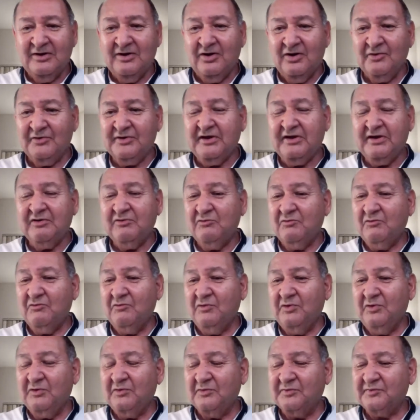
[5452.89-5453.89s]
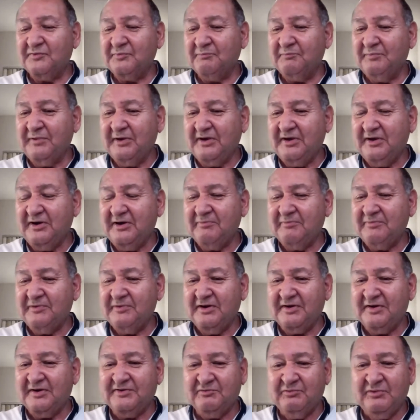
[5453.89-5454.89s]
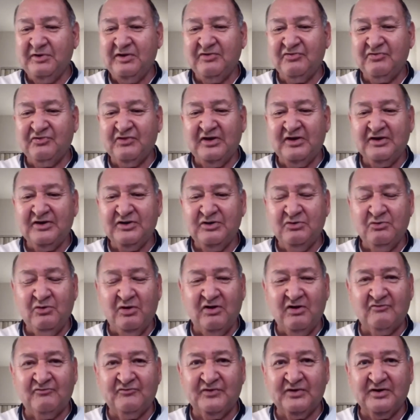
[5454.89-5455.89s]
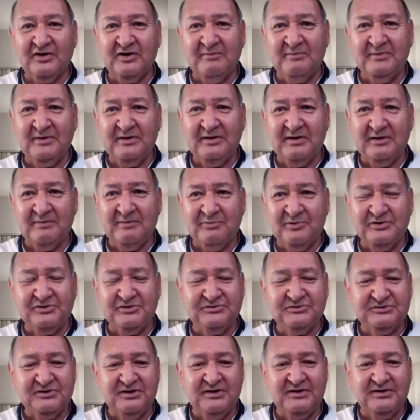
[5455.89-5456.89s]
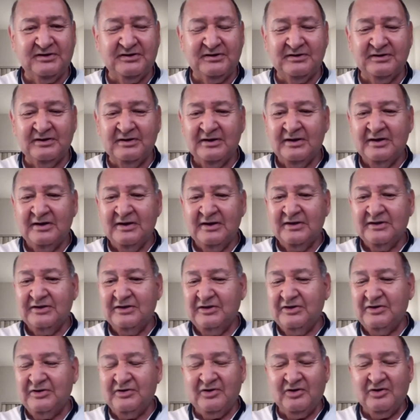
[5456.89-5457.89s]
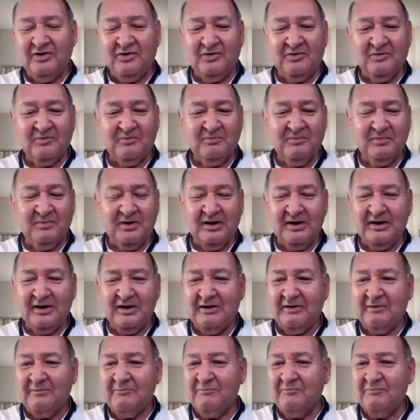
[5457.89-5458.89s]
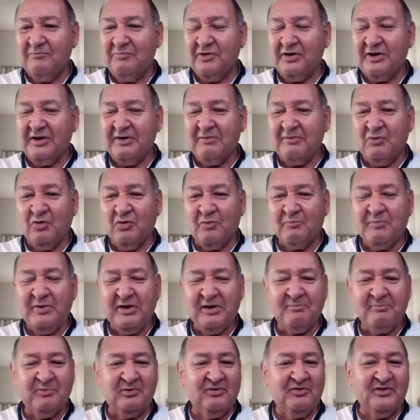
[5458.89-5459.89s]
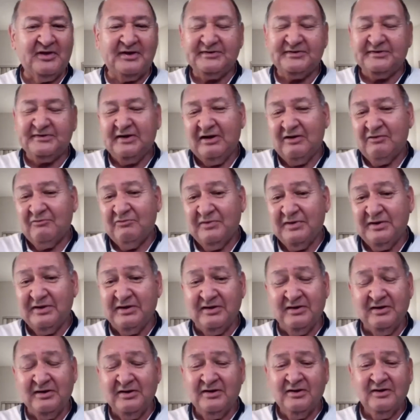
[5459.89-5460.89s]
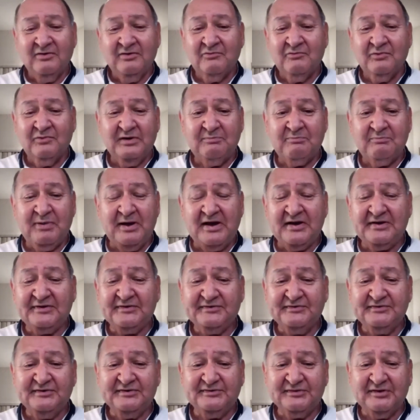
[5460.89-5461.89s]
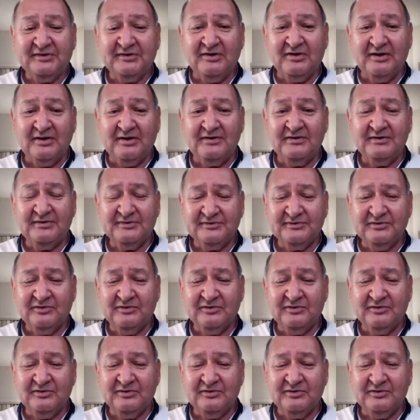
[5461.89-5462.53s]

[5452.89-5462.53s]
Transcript: Okay, we'll pick it up next week. Thank you all for coming. I appreciate it. You know, bring more people. That's how we pass this on.